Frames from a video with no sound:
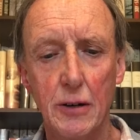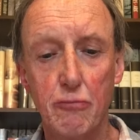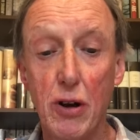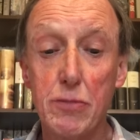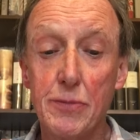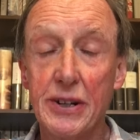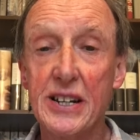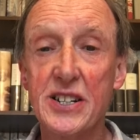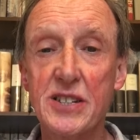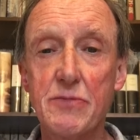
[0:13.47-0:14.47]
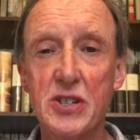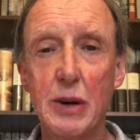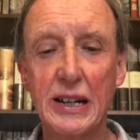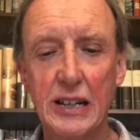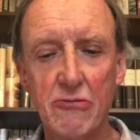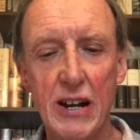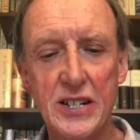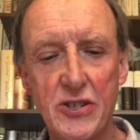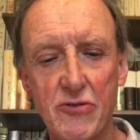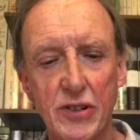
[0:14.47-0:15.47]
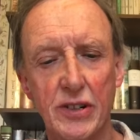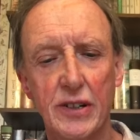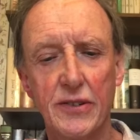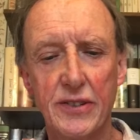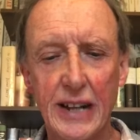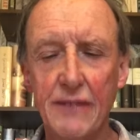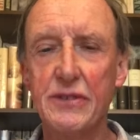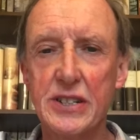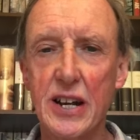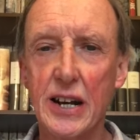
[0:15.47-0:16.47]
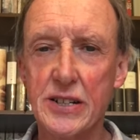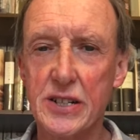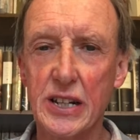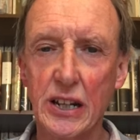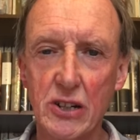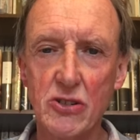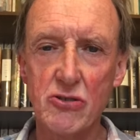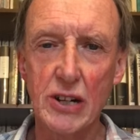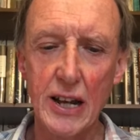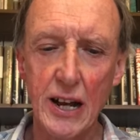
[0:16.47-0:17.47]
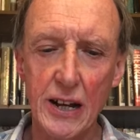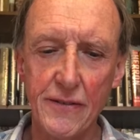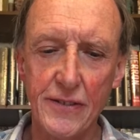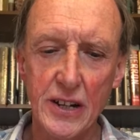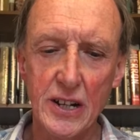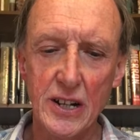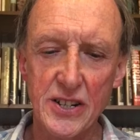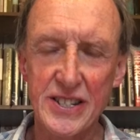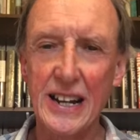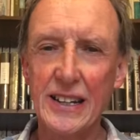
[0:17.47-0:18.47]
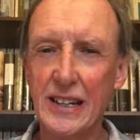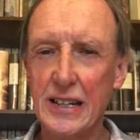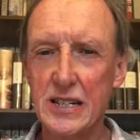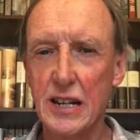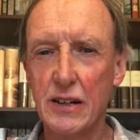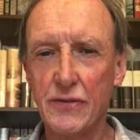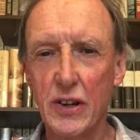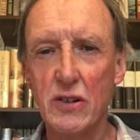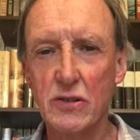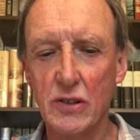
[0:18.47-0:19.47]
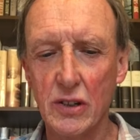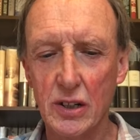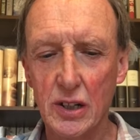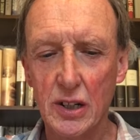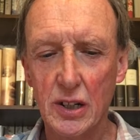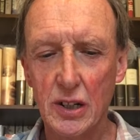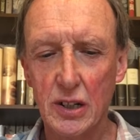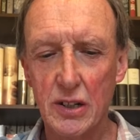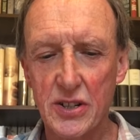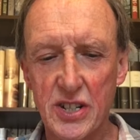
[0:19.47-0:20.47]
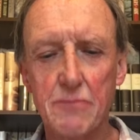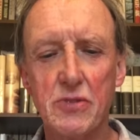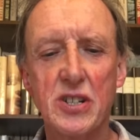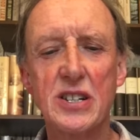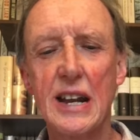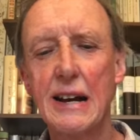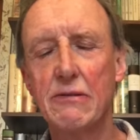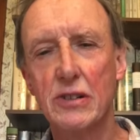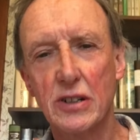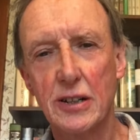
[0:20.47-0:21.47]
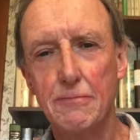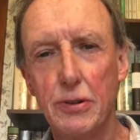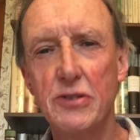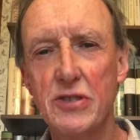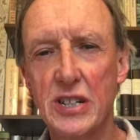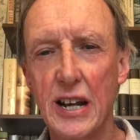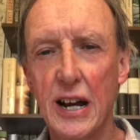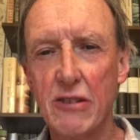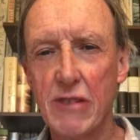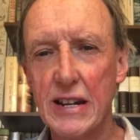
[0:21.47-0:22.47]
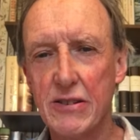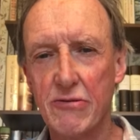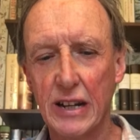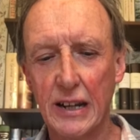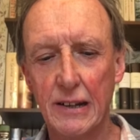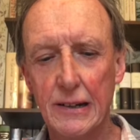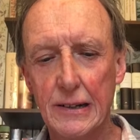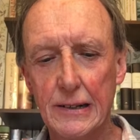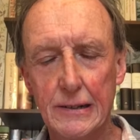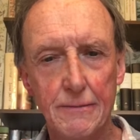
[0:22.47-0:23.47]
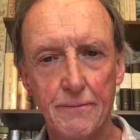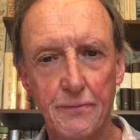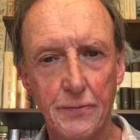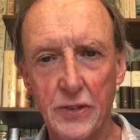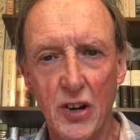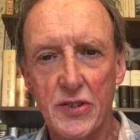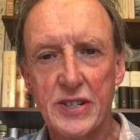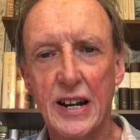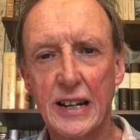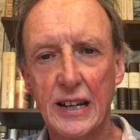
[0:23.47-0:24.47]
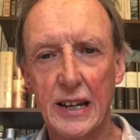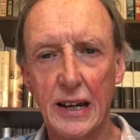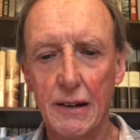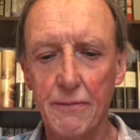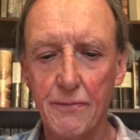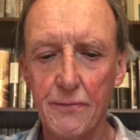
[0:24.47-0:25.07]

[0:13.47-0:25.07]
Probably at some swanky restaurant that advertises in country life, selling itself long, sumptuous outlook and blue sky rendering. Not that I care.